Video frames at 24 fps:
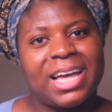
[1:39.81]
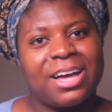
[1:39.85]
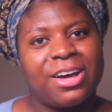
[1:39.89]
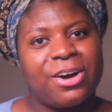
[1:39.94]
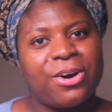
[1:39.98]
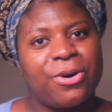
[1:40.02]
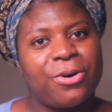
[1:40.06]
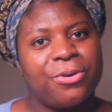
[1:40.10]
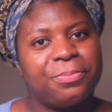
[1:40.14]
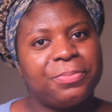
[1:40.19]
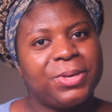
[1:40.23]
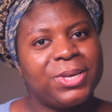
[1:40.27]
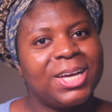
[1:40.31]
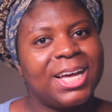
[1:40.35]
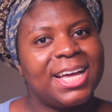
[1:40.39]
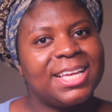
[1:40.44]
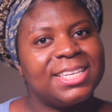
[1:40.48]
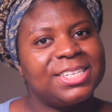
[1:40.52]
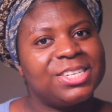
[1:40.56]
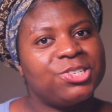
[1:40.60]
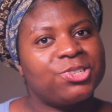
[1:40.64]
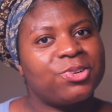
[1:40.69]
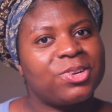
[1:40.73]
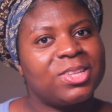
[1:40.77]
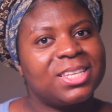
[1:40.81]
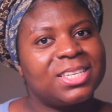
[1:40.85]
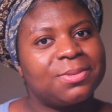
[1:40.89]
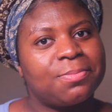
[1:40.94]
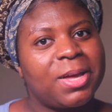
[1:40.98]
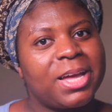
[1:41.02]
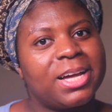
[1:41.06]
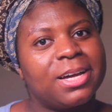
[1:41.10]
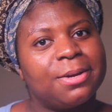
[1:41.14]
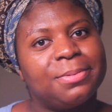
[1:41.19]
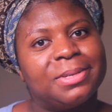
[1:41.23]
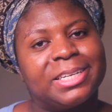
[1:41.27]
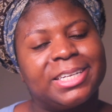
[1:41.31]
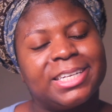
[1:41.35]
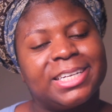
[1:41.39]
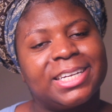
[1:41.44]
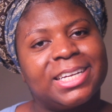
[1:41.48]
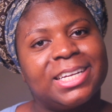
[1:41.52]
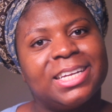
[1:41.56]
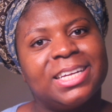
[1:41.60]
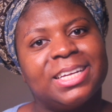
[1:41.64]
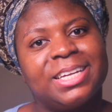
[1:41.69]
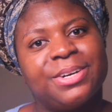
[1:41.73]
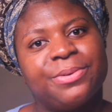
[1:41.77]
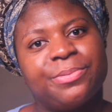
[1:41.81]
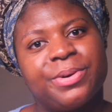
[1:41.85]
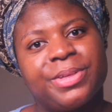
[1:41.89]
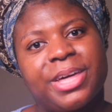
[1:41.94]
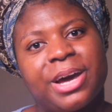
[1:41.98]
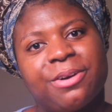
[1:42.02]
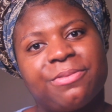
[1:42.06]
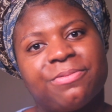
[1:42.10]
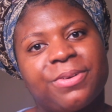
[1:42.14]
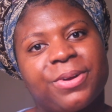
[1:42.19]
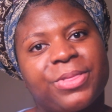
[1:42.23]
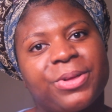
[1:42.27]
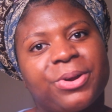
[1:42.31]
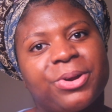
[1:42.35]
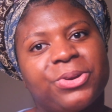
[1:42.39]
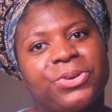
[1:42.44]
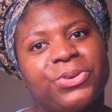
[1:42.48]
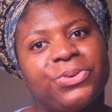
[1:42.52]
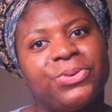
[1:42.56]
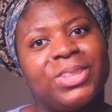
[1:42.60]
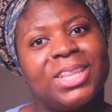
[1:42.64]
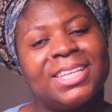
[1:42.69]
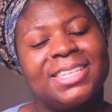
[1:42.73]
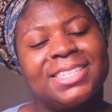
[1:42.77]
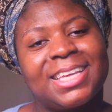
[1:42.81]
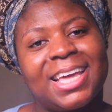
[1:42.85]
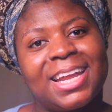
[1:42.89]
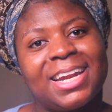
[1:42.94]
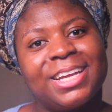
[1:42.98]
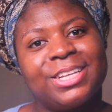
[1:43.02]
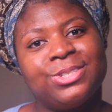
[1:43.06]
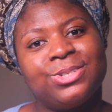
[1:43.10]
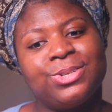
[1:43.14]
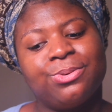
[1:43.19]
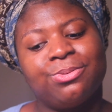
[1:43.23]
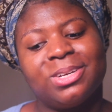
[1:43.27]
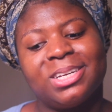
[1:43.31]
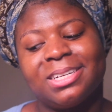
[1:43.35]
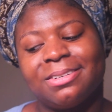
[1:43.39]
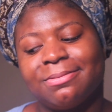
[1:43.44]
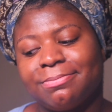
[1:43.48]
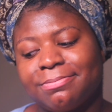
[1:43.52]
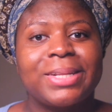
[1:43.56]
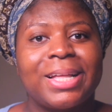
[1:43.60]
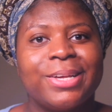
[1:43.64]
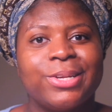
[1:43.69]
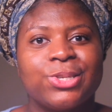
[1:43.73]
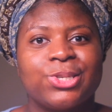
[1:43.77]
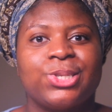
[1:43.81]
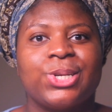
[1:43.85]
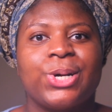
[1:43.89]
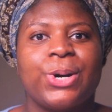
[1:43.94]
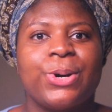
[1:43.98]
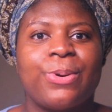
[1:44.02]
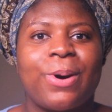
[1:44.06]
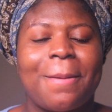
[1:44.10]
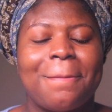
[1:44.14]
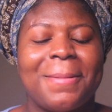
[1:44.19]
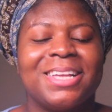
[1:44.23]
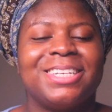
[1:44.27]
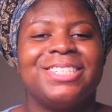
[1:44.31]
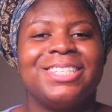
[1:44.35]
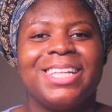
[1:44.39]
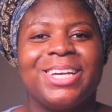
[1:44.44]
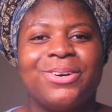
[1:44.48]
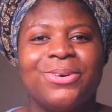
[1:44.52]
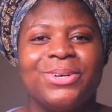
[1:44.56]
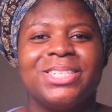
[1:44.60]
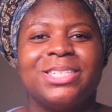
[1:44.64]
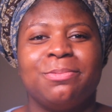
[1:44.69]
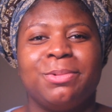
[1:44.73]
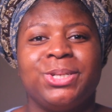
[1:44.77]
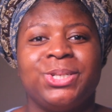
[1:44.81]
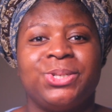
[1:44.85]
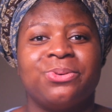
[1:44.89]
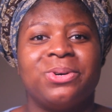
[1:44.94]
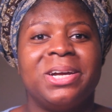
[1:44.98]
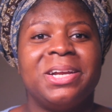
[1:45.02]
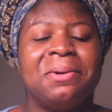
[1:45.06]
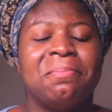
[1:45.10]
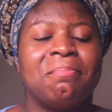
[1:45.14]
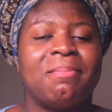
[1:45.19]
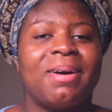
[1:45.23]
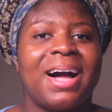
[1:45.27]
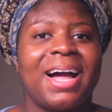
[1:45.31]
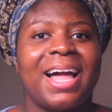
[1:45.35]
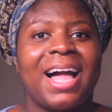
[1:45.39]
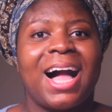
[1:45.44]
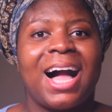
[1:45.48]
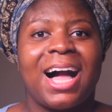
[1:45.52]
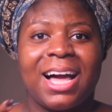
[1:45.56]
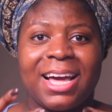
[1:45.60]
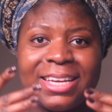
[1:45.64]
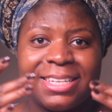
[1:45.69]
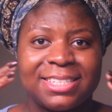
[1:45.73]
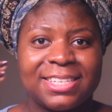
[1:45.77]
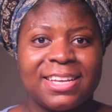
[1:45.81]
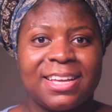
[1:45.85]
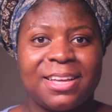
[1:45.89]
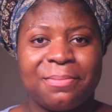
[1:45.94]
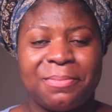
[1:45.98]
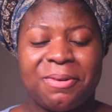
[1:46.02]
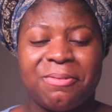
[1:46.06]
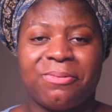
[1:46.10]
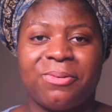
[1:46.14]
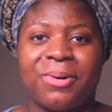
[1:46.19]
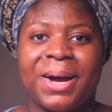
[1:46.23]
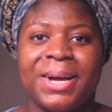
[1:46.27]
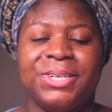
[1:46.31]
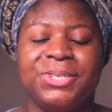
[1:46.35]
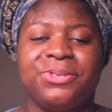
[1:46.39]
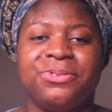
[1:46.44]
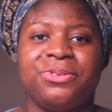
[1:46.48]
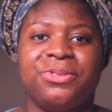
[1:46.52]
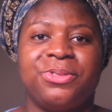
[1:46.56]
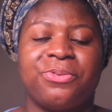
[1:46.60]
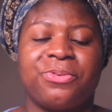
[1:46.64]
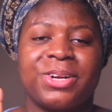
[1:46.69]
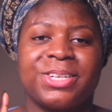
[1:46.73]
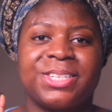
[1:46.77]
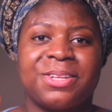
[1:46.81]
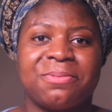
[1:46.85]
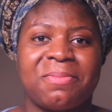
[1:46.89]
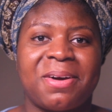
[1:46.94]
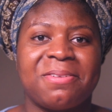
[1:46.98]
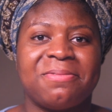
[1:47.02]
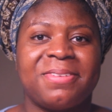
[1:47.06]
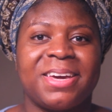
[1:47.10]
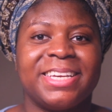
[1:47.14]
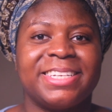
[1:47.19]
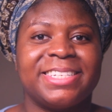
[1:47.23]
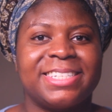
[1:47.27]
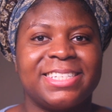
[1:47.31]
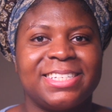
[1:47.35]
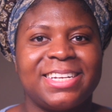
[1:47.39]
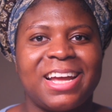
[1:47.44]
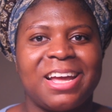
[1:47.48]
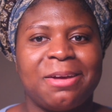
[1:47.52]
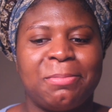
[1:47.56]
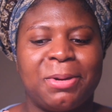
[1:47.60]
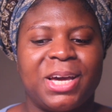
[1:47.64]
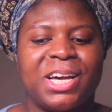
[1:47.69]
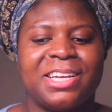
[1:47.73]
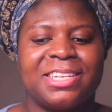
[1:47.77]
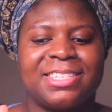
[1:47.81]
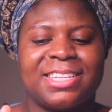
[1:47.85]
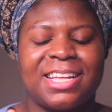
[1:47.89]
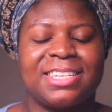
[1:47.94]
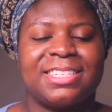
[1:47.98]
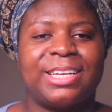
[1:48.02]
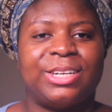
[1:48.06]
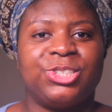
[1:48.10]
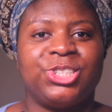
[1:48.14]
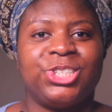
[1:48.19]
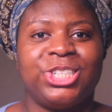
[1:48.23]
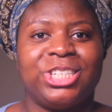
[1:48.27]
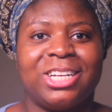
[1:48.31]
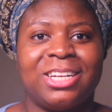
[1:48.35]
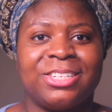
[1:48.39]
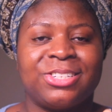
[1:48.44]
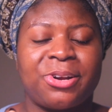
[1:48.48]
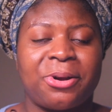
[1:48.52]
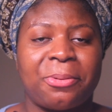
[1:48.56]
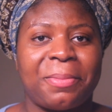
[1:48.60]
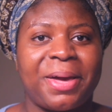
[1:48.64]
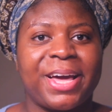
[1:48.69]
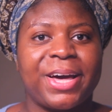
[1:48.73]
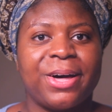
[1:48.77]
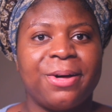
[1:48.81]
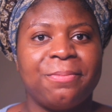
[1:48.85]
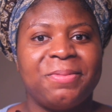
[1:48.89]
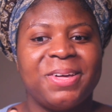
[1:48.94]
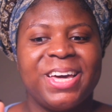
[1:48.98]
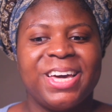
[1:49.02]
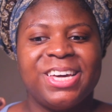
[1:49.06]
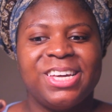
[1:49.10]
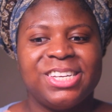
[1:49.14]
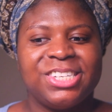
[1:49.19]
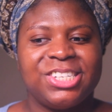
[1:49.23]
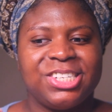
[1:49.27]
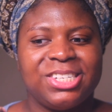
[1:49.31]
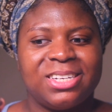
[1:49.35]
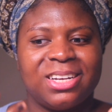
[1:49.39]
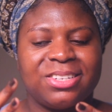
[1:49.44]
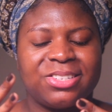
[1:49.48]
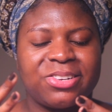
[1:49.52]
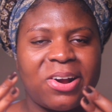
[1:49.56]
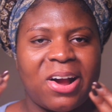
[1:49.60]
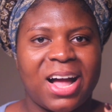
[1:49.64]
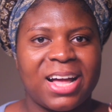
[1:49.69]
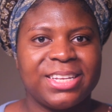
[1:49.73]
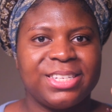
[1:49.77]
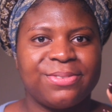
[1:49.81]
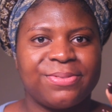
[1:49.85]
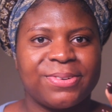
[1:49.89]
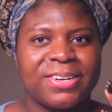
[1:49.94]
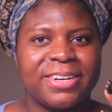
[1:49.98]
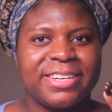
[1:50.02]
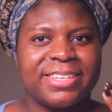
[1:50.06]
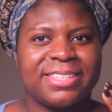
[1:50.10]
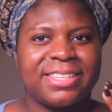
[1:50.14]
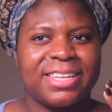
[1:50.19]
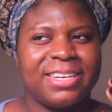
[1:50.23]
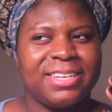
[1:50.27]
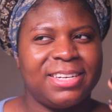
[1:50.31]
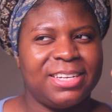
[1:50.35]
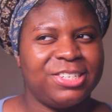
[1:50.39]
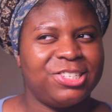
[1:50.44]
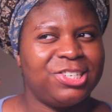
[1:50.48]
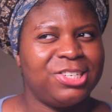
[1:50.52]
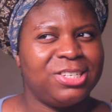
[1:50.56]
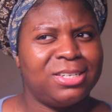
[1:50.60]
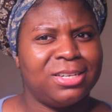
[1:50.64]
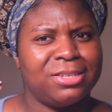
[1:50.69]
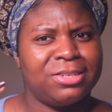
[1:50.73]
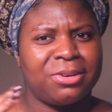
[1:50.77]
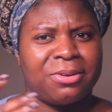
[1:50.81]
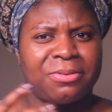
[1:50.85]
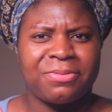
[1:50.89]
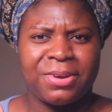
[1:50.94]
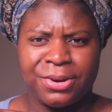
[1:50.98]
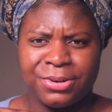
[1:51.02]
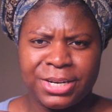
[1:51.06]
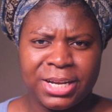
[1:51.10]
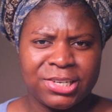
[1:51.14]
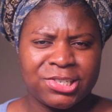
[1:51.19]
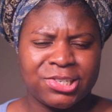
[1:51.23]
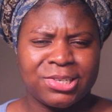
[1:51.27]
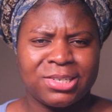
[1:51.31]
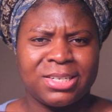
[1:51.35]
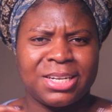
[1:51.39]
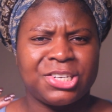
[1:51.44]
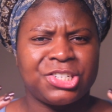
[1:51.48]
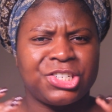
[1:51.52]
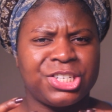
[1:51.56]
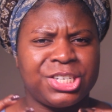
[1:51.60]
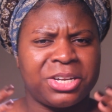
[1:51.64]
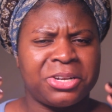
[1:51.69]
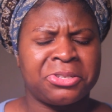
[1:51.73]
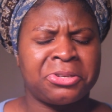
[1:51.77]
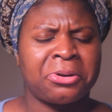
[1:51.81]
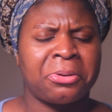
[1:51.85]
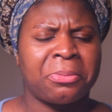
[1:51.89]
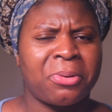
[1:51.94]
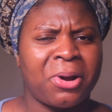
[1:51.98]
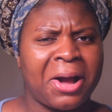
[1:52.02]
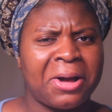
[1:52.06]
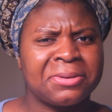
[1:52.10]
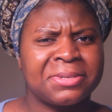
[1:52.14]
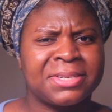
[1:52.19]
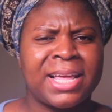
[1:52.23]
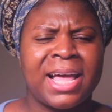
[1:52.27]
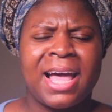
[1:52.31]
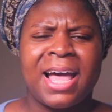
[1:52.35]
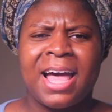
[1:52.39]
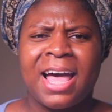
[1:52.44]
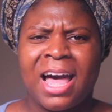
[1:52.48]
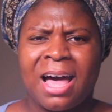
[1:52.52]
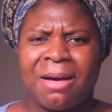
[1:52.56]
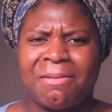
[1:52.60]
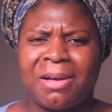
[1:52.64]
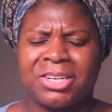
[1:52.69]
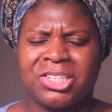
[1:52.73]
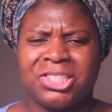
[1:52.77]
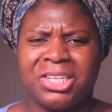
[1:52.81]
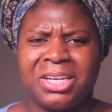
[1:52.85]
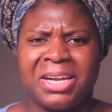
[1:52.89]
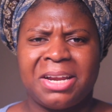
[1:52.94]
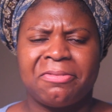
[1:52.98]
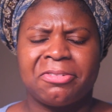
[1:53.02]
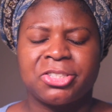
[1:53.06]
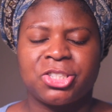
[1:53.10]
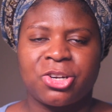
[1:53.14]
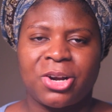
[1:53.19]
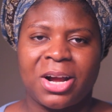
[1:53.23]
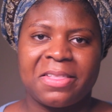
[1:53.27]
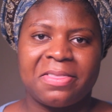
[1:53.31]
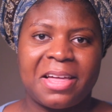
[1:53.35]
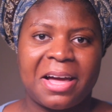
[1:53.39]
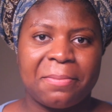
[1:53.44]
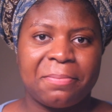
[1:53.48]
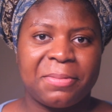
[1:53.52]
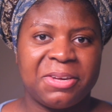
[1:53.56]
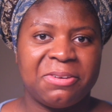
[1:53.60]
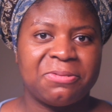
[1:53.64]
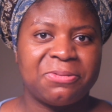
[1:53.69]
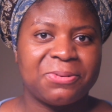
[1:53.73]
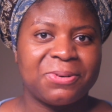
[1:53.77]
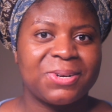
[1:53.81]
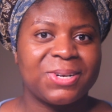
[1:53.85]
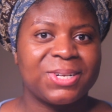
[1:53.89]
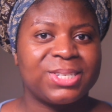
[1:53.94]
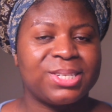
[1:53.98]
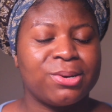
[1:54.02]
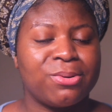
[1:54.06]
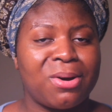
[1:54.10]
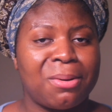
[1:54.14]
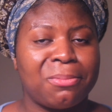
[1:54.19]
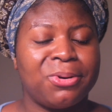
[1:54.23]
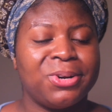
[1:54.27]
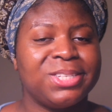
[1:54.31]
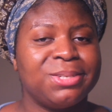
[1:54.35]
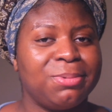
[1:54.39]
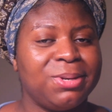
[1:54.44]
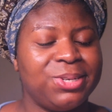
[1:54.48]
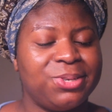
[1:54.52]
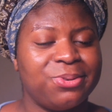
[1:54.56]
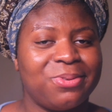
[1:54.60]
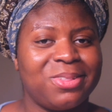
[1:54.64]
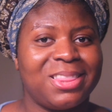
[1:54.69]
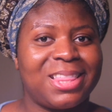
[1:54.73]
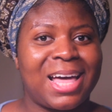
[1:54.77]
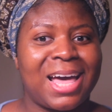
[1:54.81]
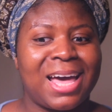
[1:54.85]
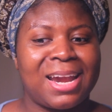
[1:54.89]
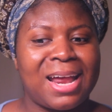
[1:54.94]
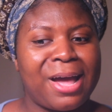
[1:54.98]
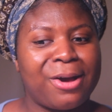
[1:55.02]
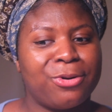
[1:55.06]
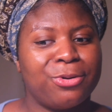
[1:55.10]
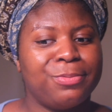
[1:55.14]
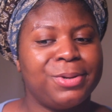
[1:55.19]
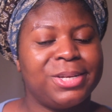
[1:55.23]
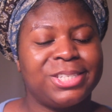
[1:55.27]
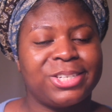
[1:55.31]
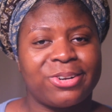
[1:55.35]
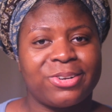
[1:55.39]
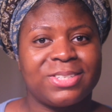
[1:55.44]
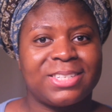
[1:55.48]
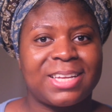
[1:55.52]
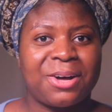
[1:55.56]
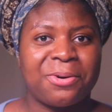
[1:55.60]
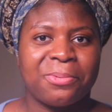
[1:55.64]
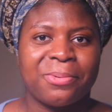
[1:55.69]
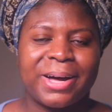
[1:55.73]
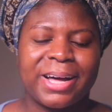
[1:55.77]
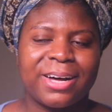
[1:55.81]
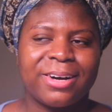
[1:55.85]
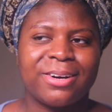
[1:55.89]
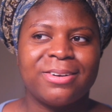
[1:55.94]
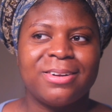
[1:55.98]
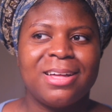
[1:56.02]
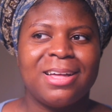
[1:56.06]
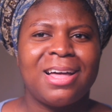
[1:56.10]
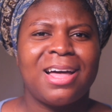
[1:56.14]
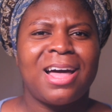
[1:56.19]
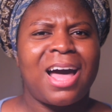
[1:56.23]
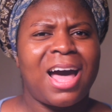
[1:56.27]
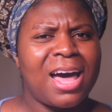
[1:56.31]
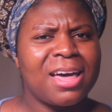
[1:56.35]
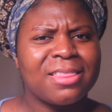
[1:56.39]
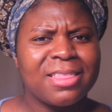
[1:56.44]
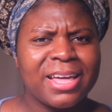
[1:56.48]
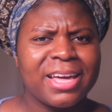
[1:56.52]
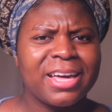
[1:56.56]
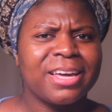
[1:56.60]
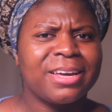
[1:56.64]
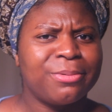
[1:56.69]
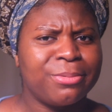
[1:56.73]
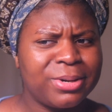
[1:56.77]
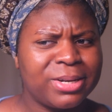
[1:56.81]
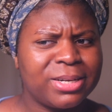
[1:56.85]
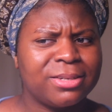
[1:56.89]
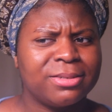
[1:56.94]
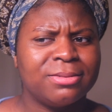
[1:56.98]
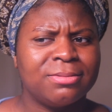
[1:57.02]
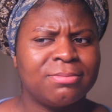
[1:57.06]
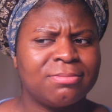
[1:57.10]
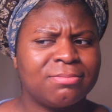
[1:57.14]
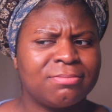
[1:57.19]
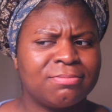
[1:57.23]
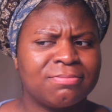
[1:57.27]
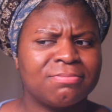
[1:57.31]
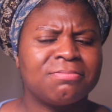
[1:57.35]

Hope you guys enjoy this makeup look. Without further ado, let's get into it. So I'm actually going to be doing my eyes before I do the rest of my face today, because that's how she does her makeup. She does her eyes first, and then she does her foundation, then she does her brows. I've actually never tried that before, so I'm going to be doing that. I hope it turns out well. I think it will.